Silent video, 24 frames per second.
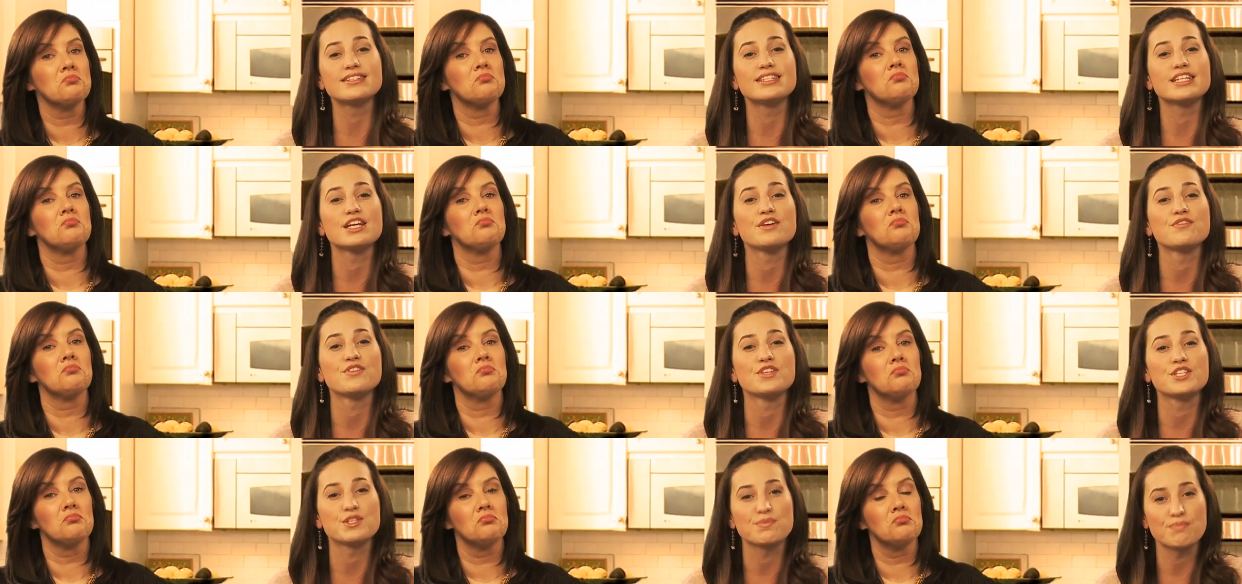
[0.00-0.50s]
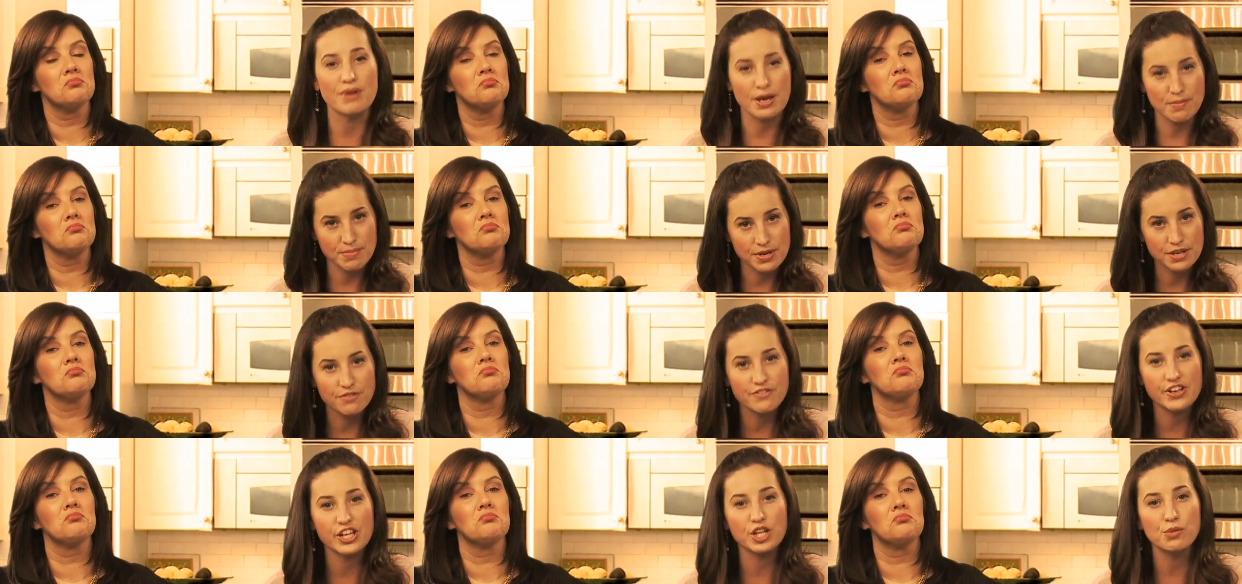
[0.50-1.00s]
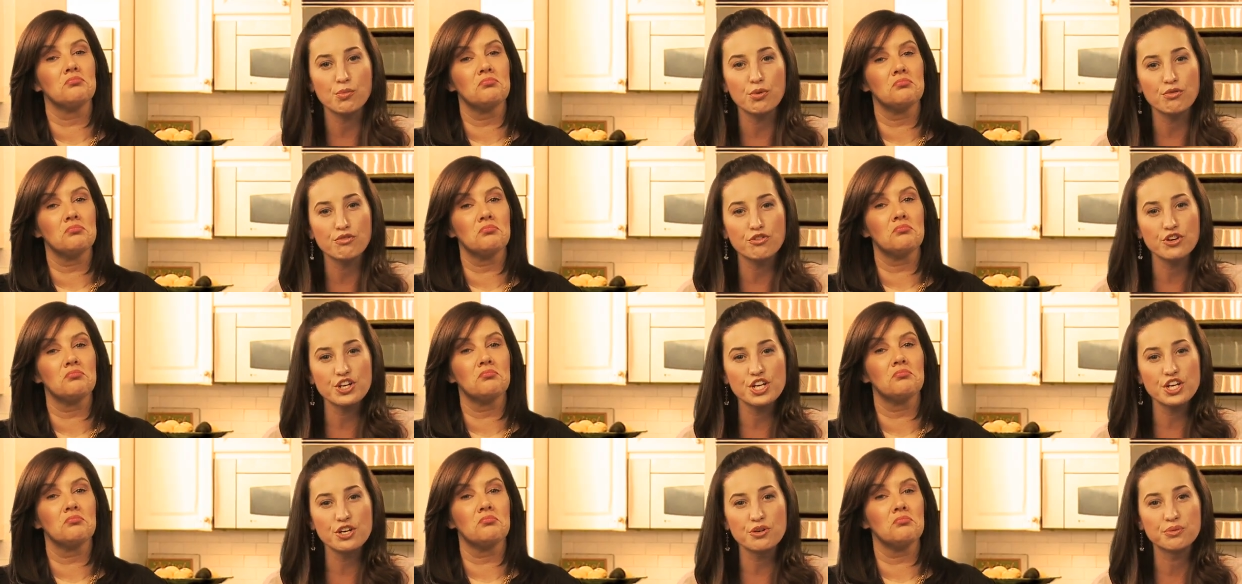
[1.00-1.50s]
Speaker 1: to see if this might be available
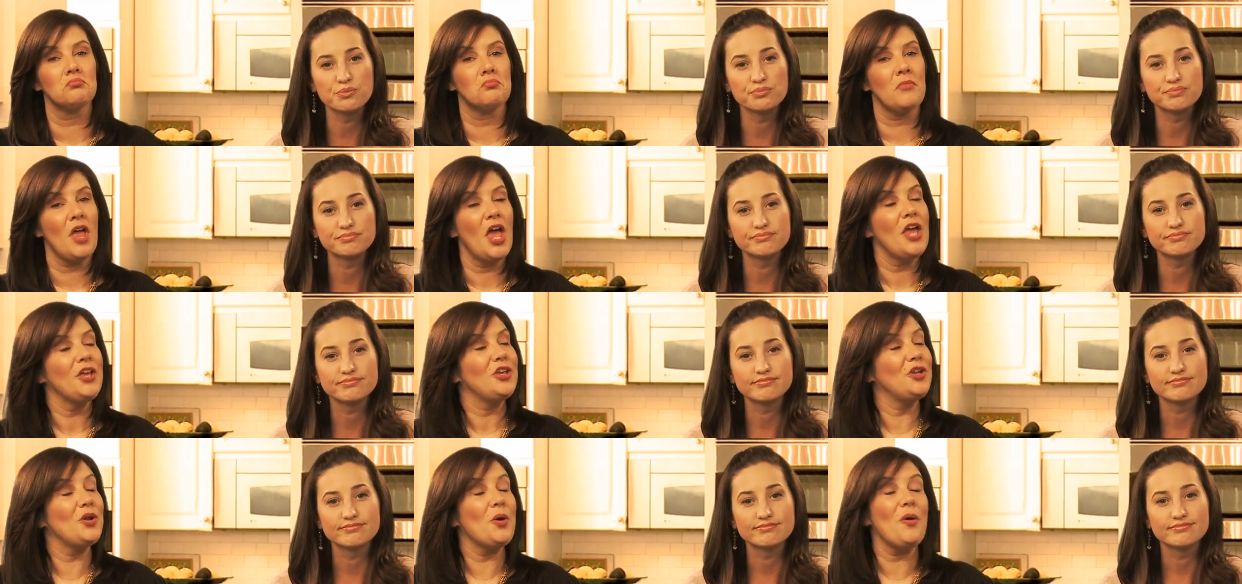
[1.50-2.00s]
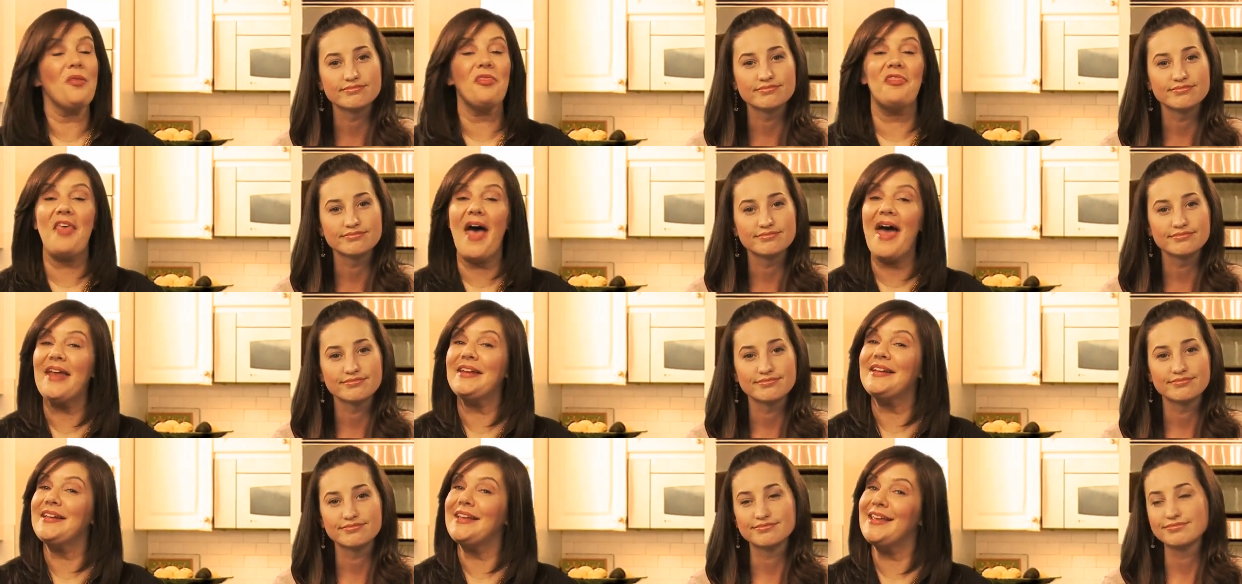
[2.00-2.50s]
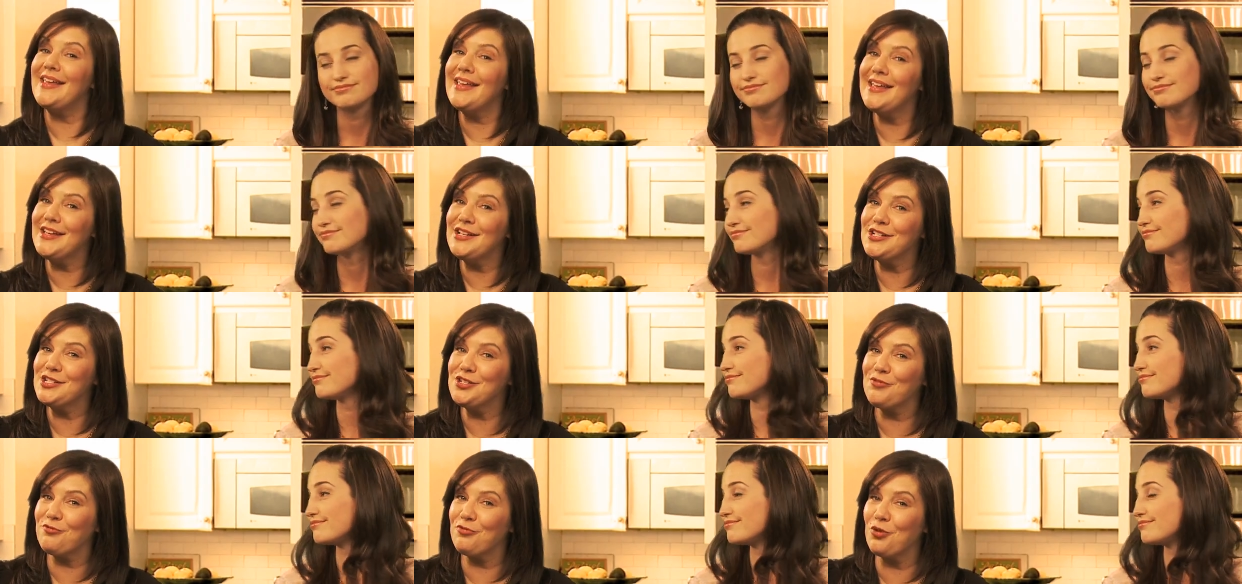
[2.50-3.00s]
for you. You know, that
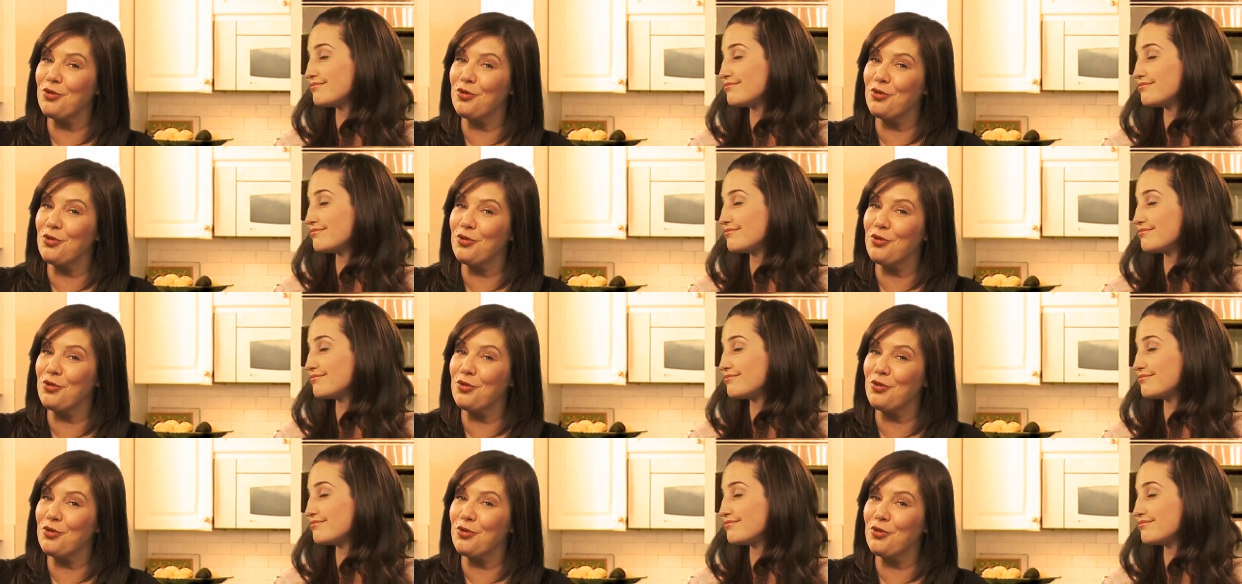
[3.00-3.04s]
is